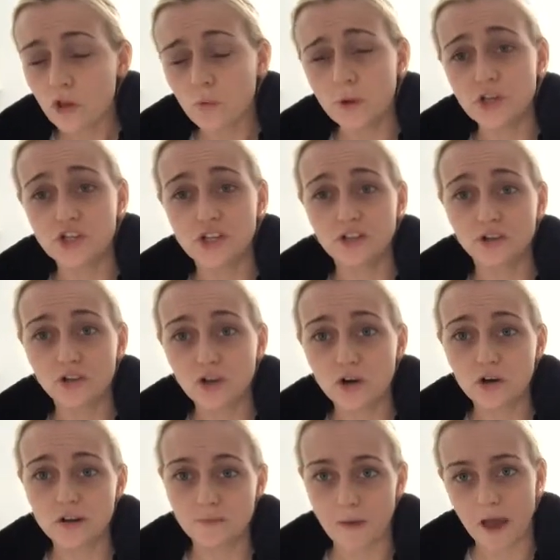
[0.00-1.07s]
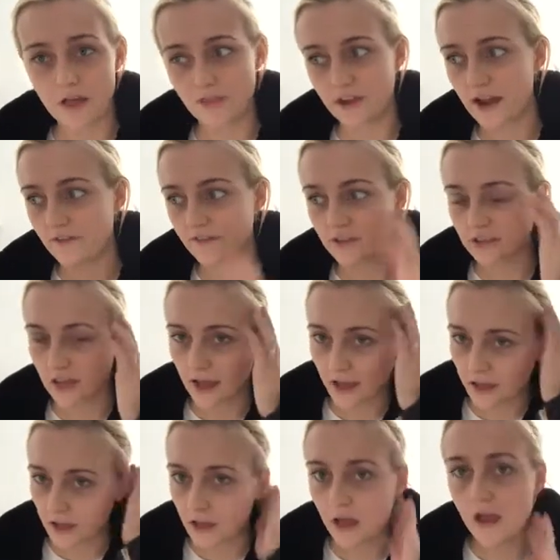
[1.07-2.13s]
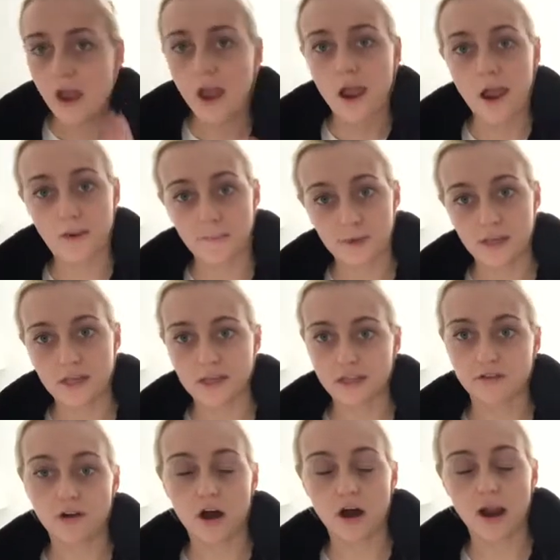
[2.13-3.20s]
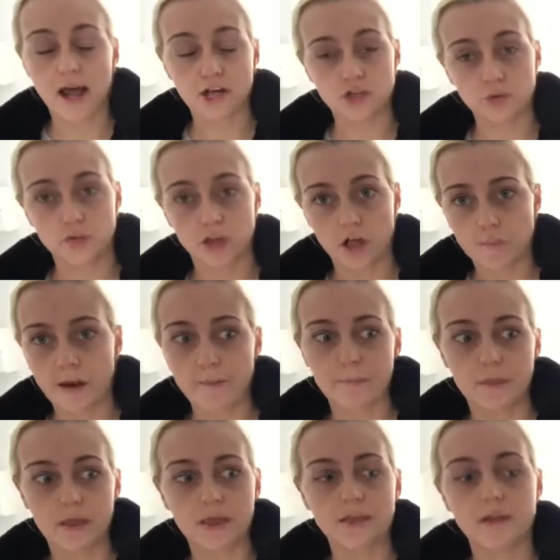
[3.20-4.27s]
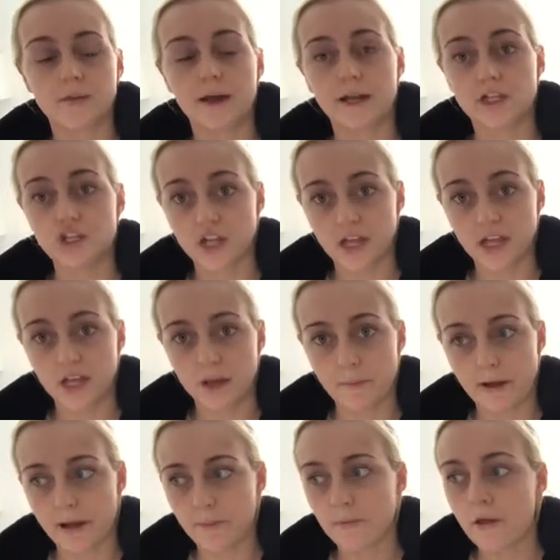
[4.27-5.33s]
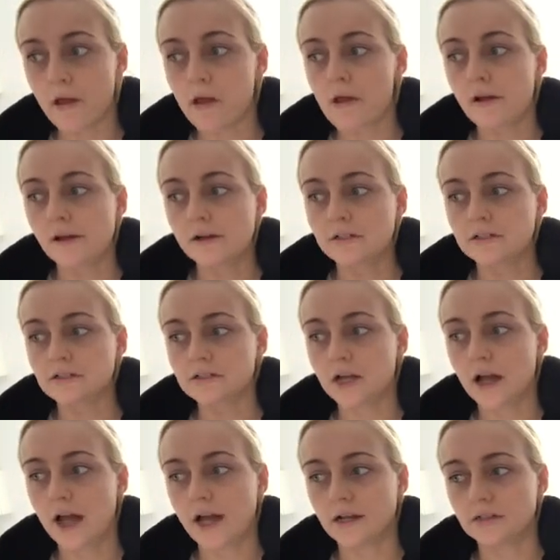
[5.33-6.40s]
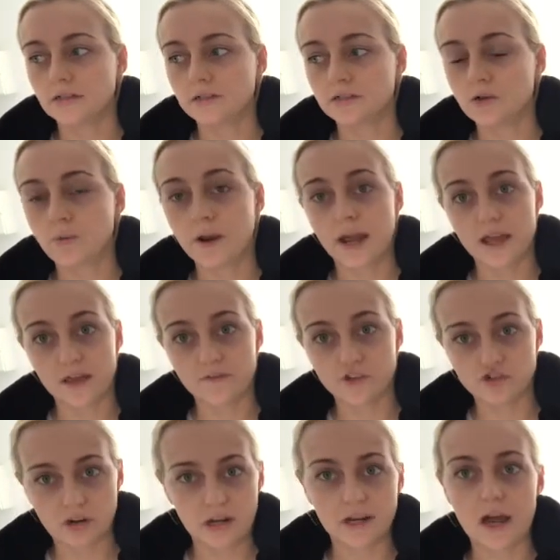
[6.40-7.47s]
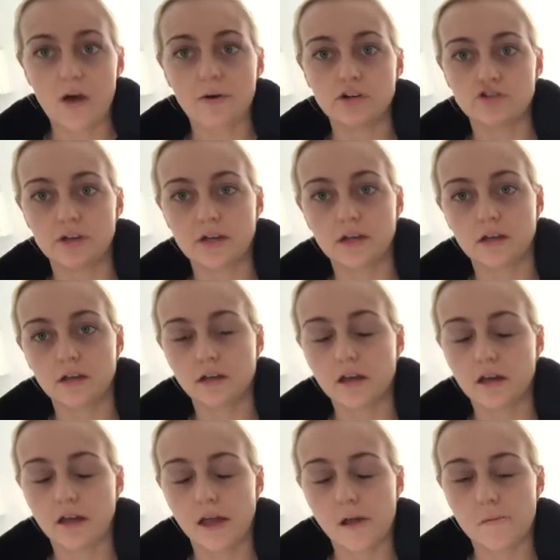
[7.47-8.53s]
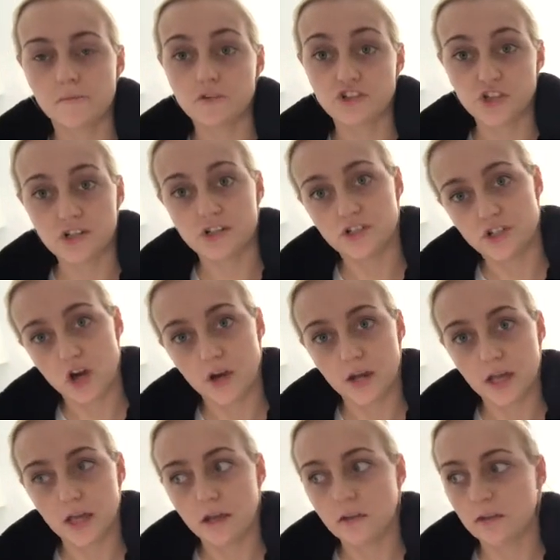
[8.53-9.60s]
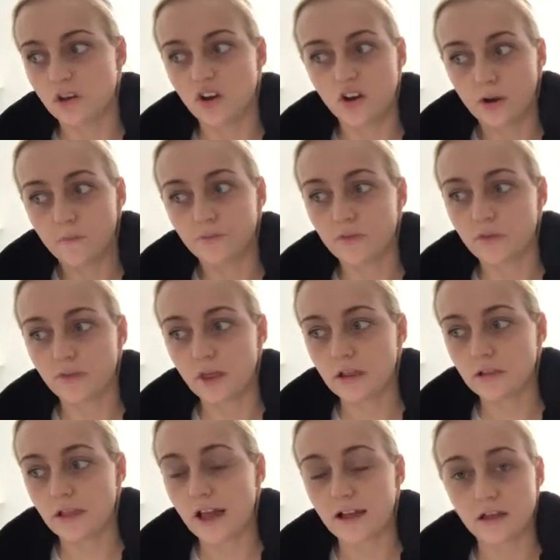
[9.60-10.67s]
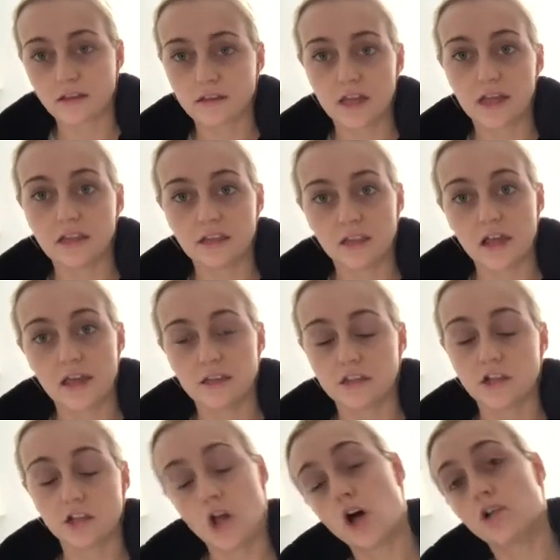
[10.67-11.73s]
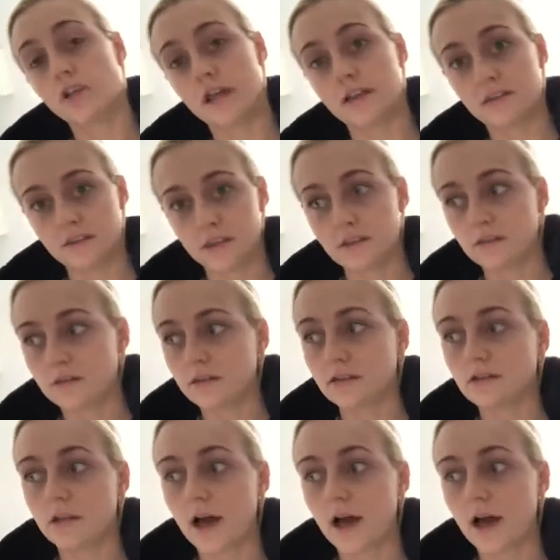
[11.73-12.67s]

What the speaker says: which is loads better than having like a pizza or actual kebab meat. So I had chicken kebab, and when I have a drink now, I drink gin and tonic, so like I say, it's a lot less syns and